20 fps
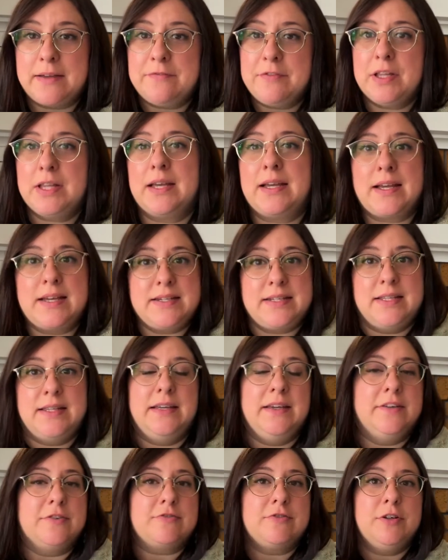feel like I did
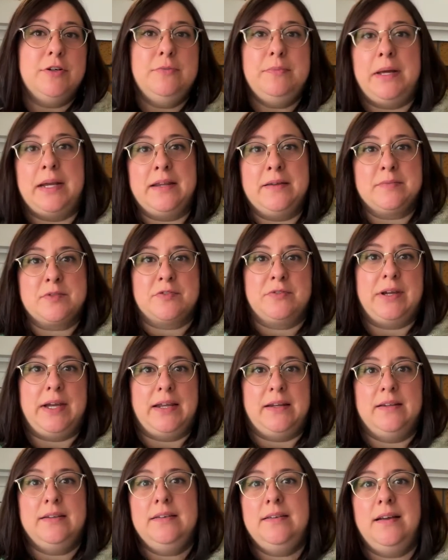the intro. My name's
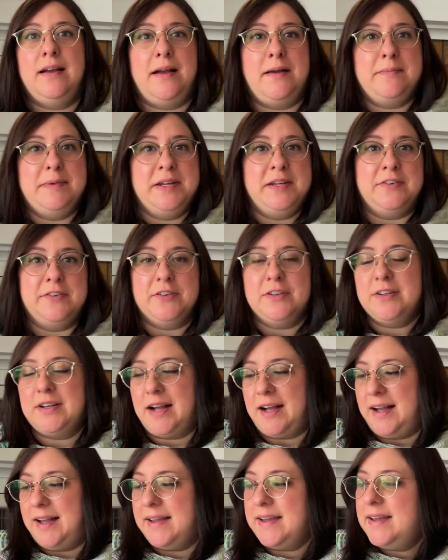Rhiannon. I'm a knitter.
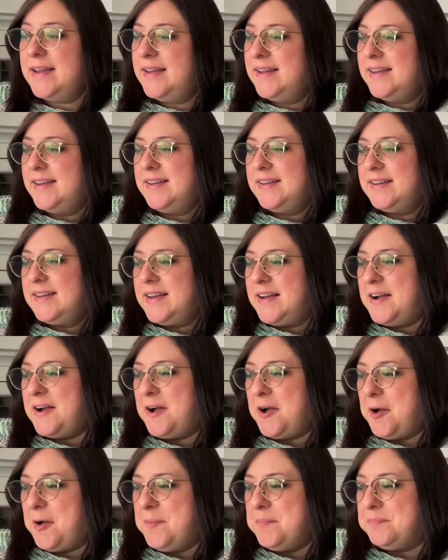Hi.
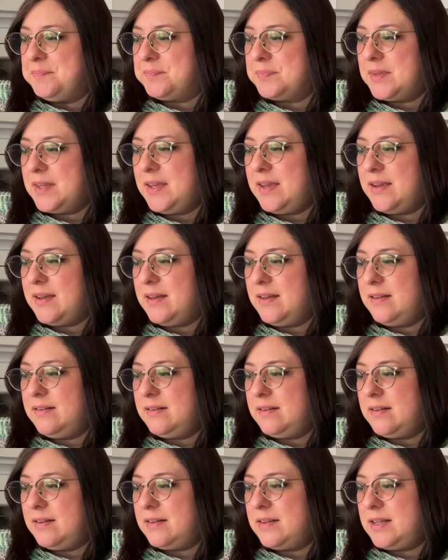
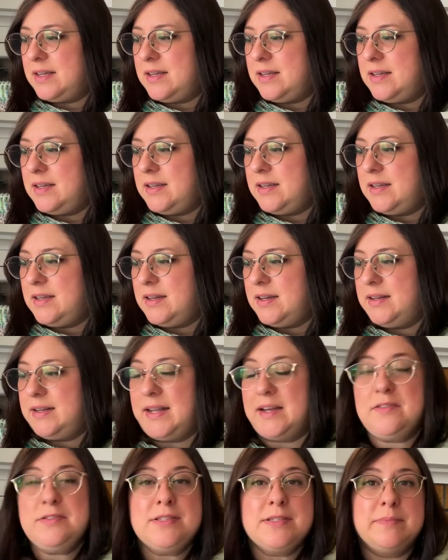And the
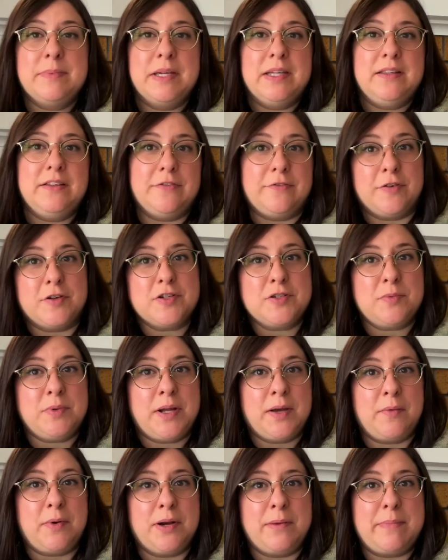announcement, the first one
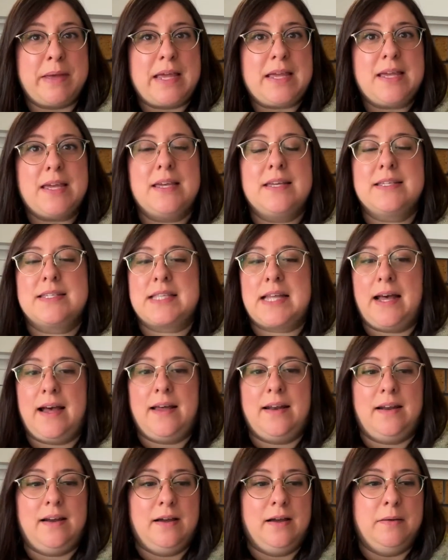I want to make is
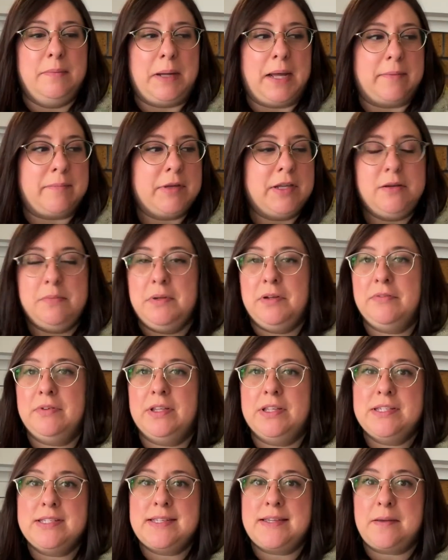that I'm going to be
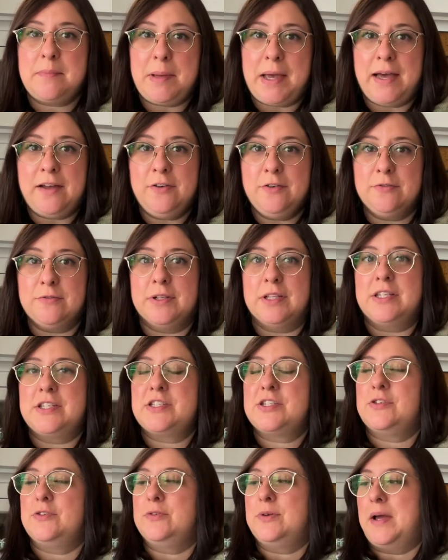releasing a pattern really
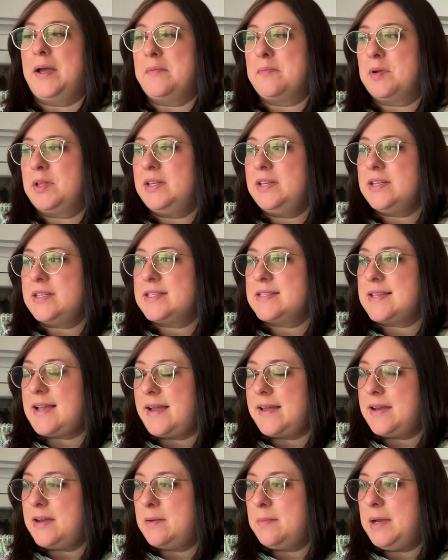soon. I'm really
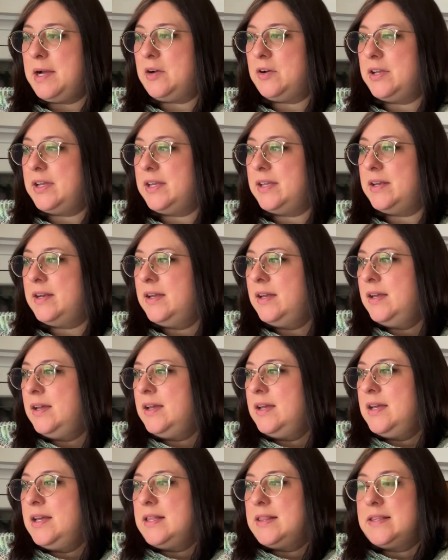excited about it.
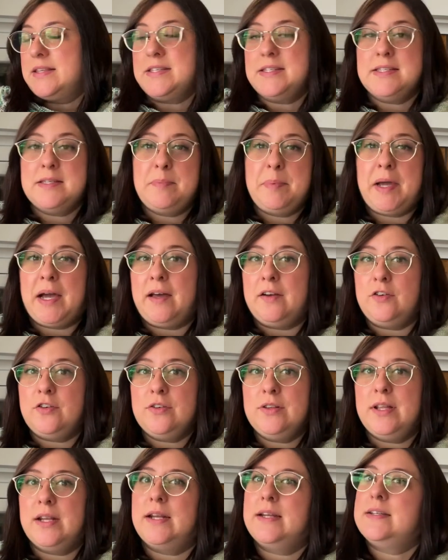This is a
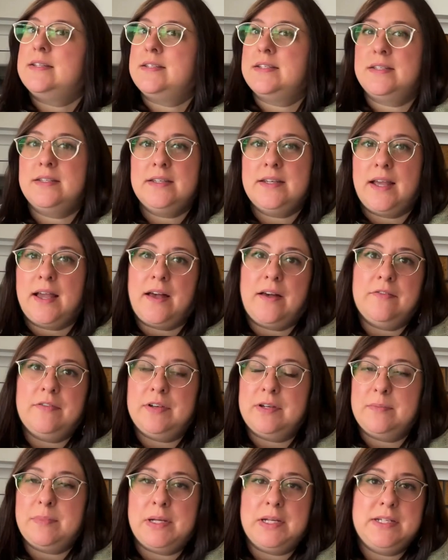pattern that I didn't have
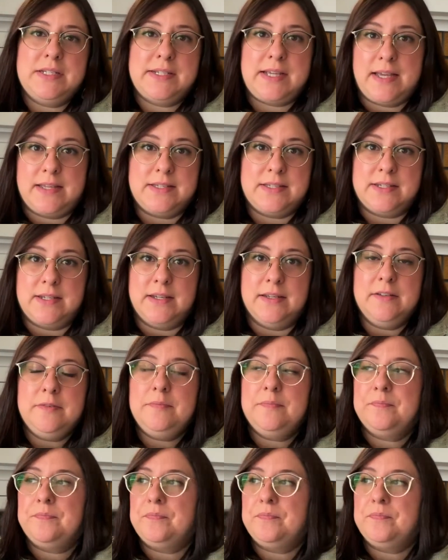anybody test knit